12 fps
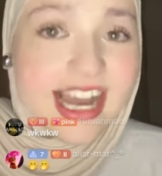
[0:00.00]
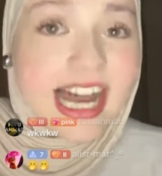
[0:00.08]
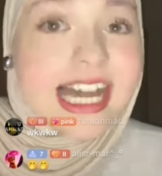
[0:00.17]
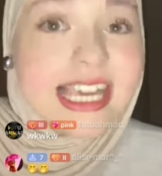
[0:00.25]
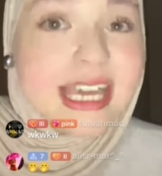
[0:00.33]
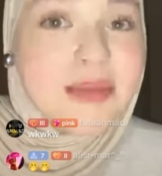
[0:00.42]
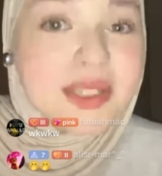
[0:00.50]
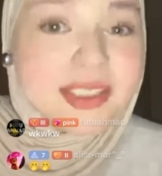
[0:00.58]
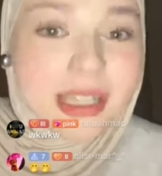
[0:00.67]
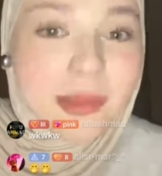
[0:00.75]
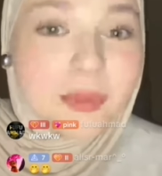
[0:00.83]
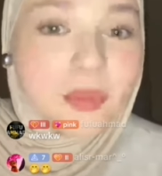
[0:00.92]
I am in
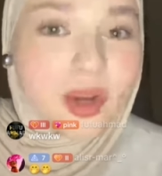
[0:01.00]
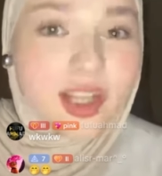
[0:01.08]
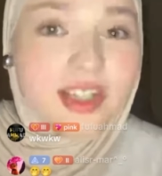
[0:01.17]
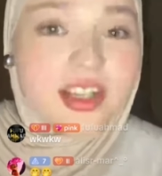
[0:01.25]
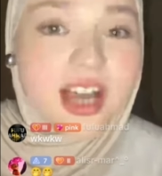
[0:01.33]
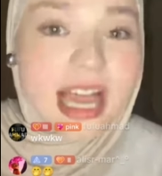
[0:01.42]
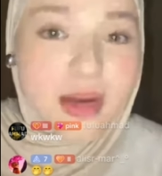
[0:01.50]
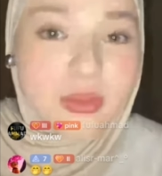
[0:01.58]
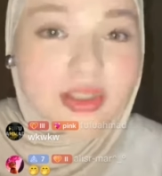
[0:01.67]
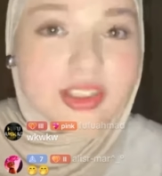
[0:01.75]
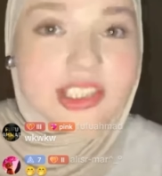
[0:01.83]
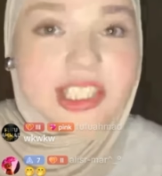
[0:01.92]
top one
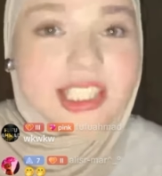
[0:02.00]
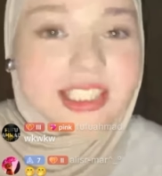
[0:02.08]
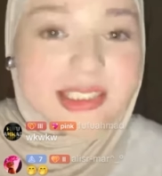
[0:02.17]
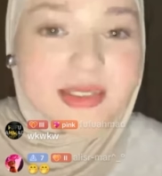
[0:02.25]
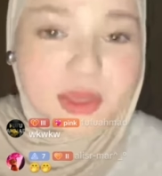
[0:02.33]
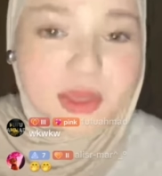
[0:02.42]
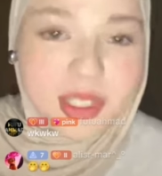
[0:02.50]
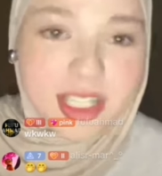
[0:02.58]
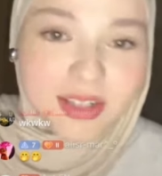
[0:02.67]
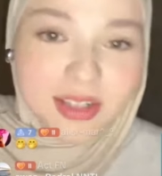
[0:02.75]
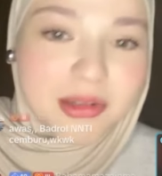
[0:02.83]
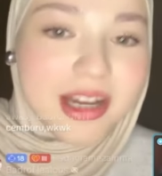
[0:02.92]
hourly in
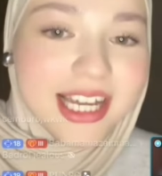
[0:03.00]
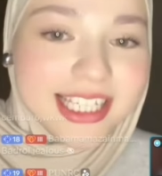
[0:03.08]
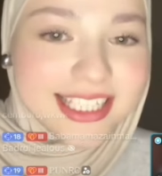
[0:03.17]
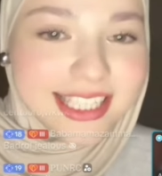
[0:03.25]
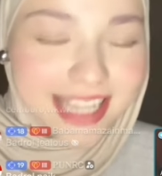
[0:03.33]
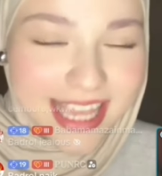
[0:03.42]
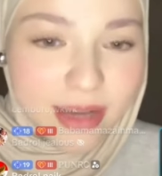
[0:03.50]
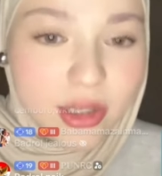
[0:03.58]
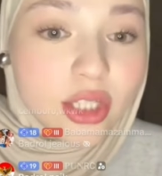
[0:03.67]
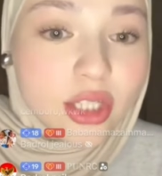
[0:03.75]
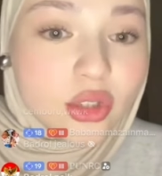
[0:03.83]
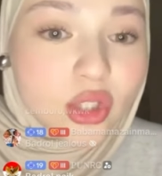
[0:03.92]
Turkey right now.
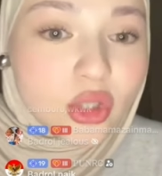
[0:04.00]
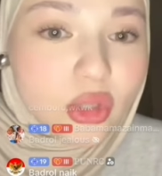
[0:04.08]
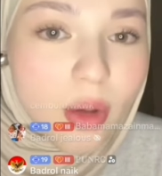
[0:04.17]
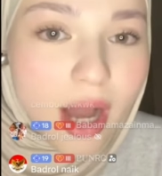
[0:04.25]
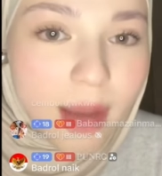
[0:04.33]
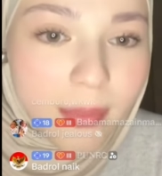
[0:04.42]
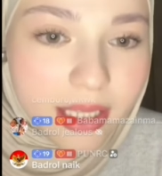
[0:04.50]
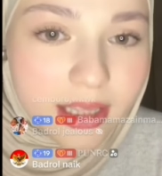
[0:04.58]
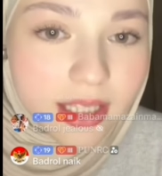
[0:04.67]
Do you know Amal?